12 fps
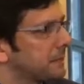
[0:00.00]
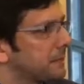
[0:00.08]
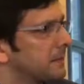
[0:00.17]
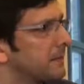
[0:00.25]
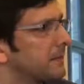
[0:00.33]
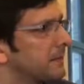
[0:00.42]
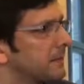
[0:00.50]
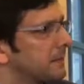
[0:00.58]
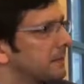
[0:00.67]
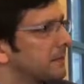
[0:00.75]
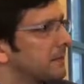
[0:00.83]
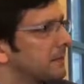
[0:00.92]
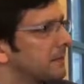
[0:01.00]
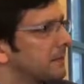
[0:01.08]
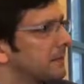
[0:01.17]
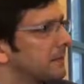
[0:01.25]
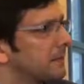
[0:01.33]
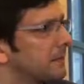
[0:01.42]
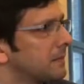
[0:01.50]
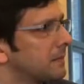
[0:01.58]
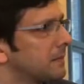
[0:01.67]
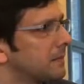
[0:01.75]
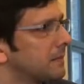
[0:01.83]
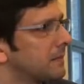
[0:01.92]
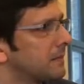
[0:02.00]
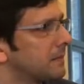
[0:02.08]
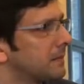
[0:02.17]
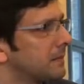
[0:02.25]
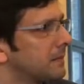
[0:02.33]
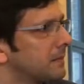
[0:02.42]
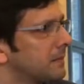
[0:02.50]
This person isn't speaking.